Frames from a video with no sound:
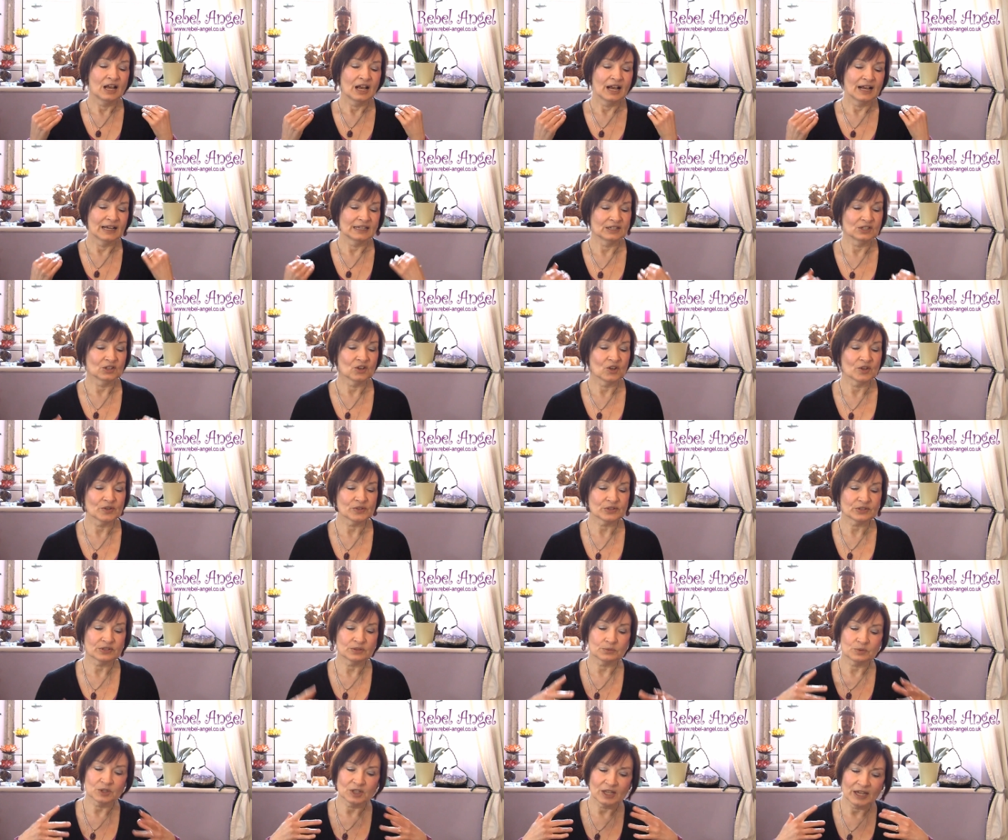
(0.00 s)
And it
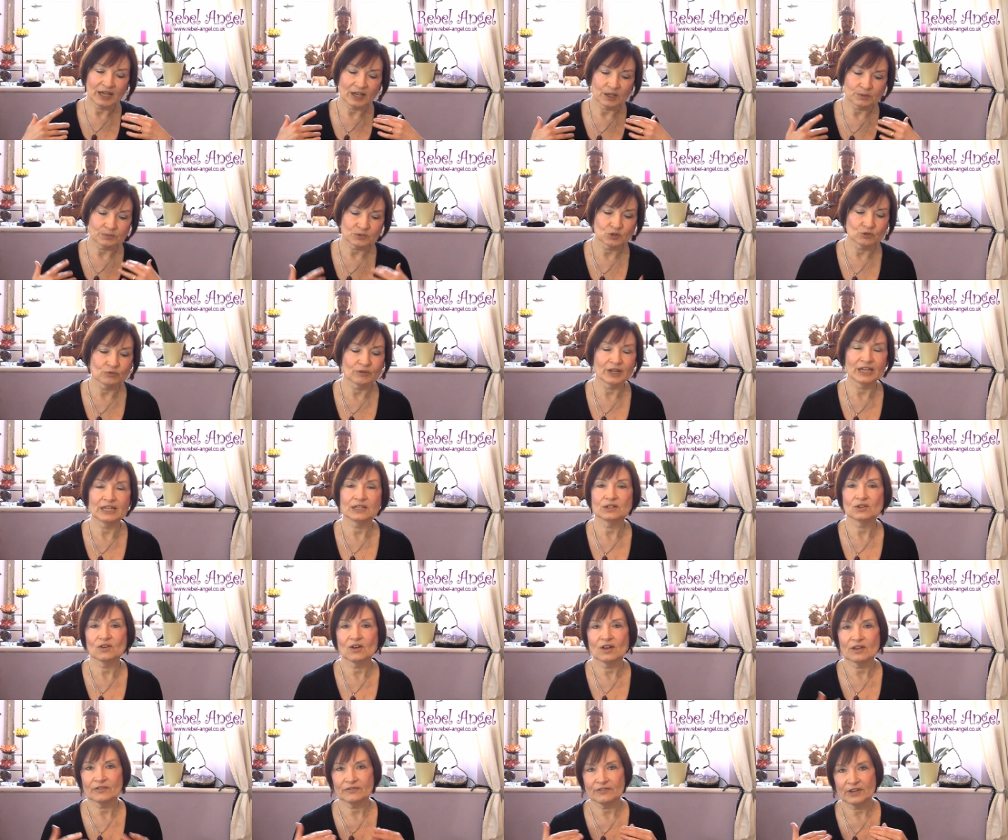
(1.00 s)
also will help drain
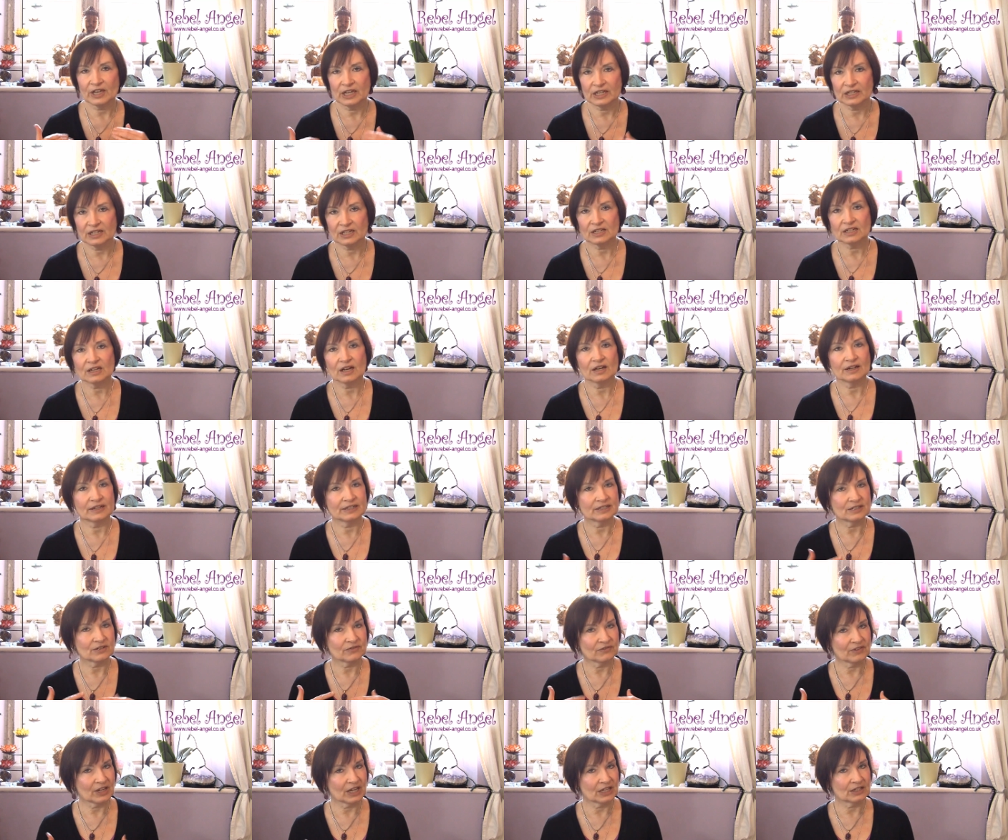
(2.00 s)
off any kind
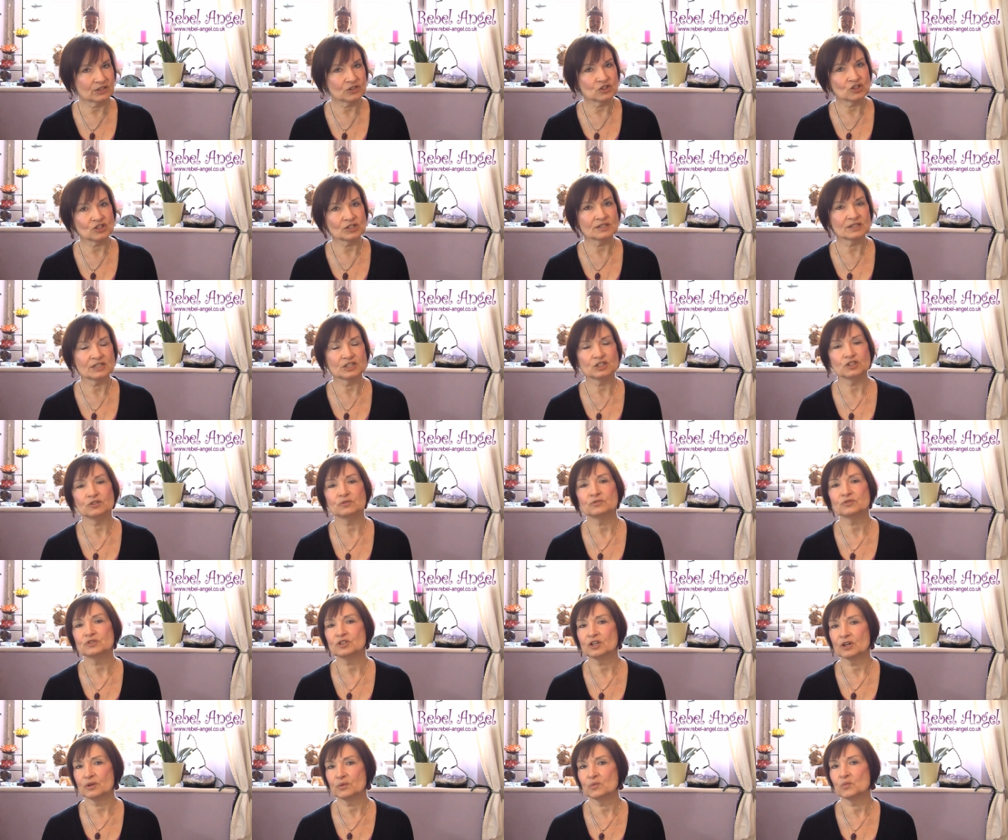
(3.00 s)
of energy that you
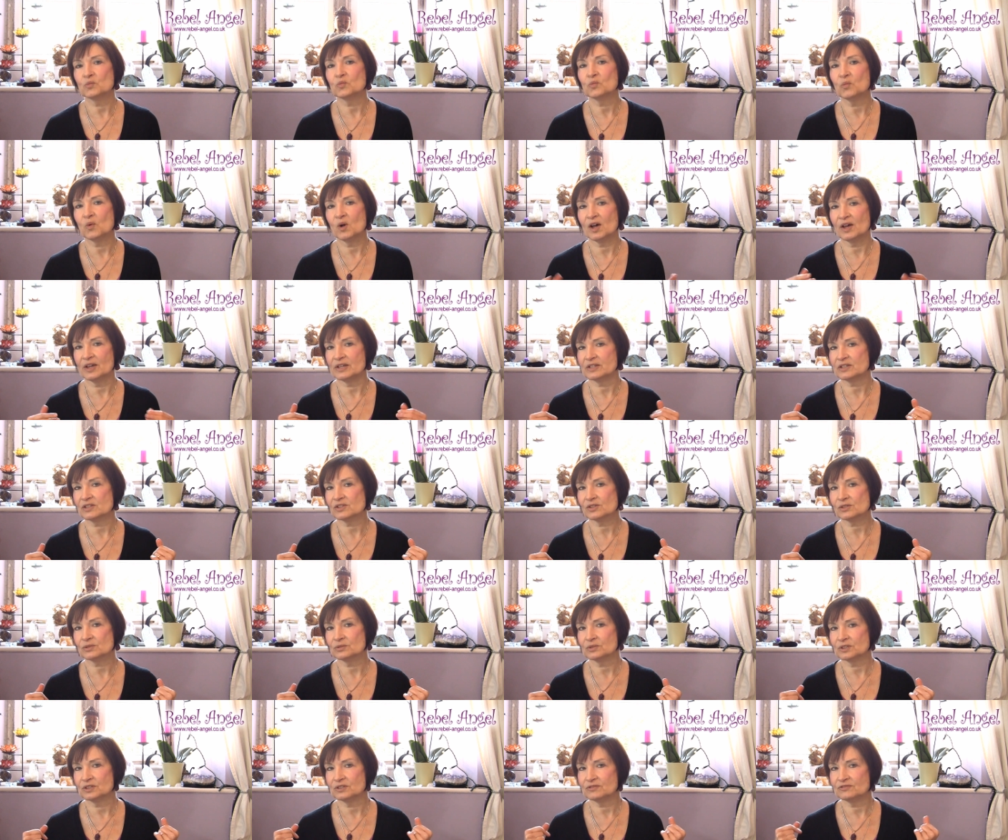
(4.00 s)
don't want,
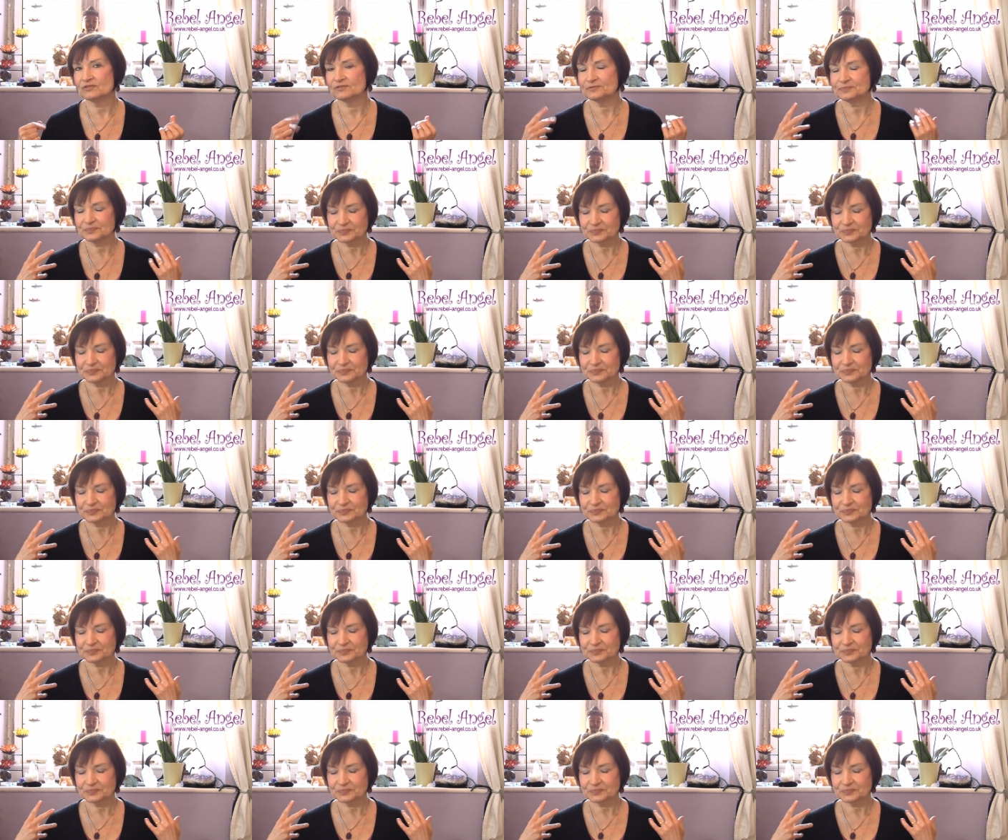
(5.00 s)
sort of